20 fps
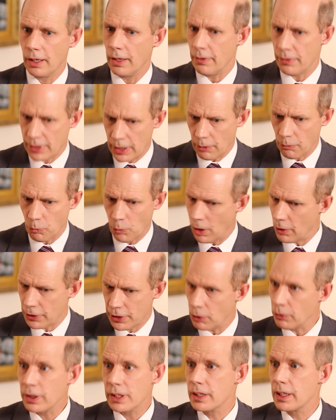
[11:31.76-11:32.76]

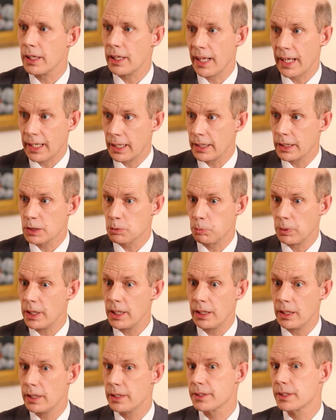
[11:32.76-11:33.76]
The only thing that can
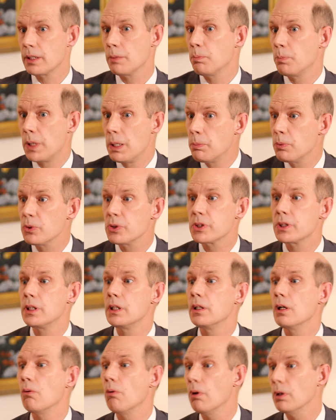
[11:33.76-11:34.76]
explain it is that people see no